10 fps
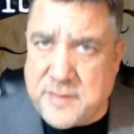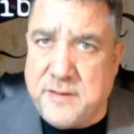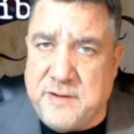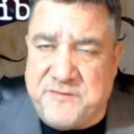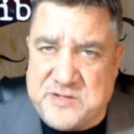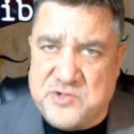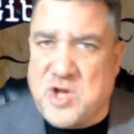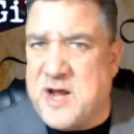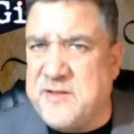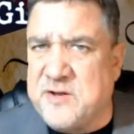If it's
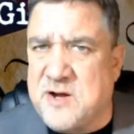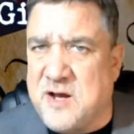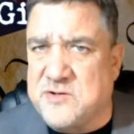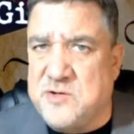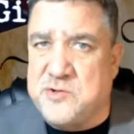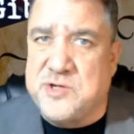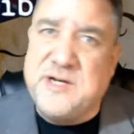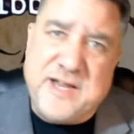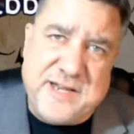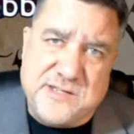not in the
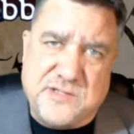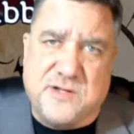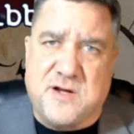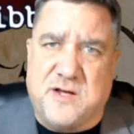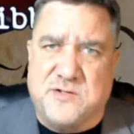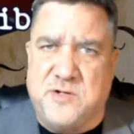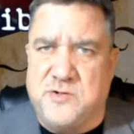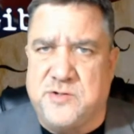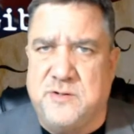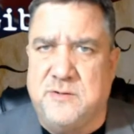Constitution, it is in the
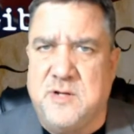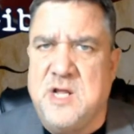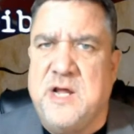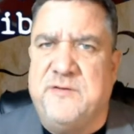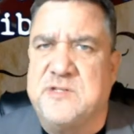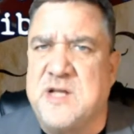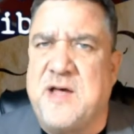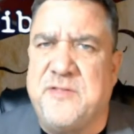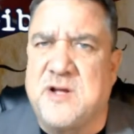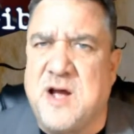Constitution. If it's
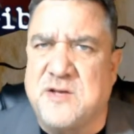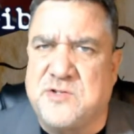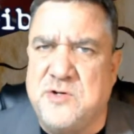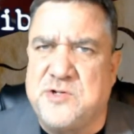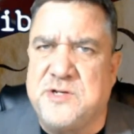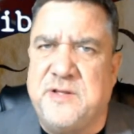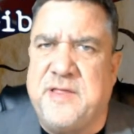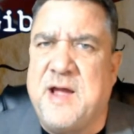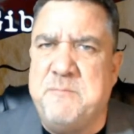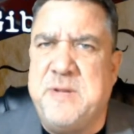not in the Constitution, then
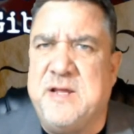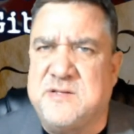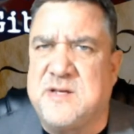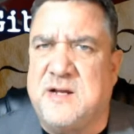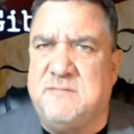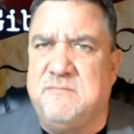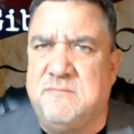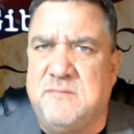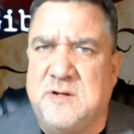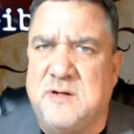that means that
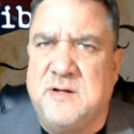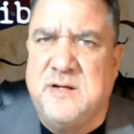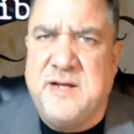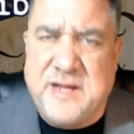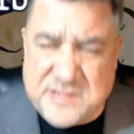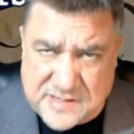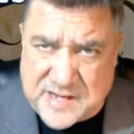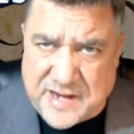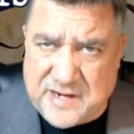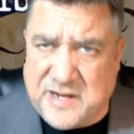it's a
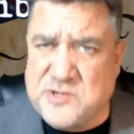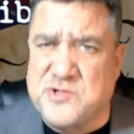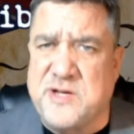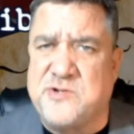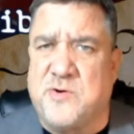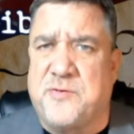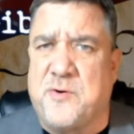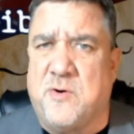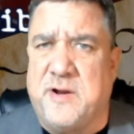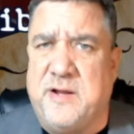state legislature
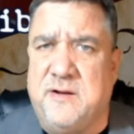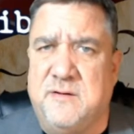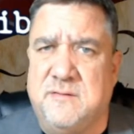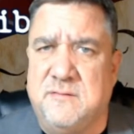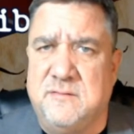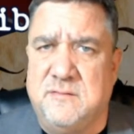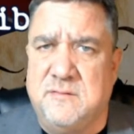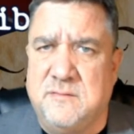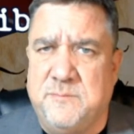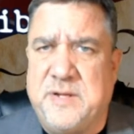authority
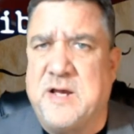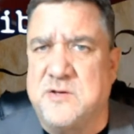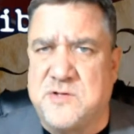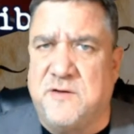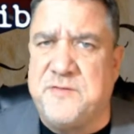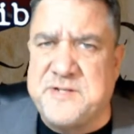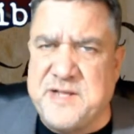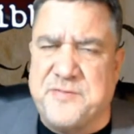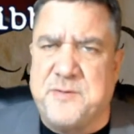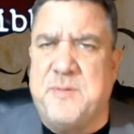because of the
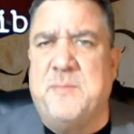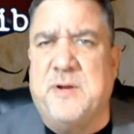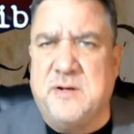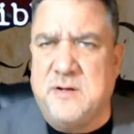10th Amendment.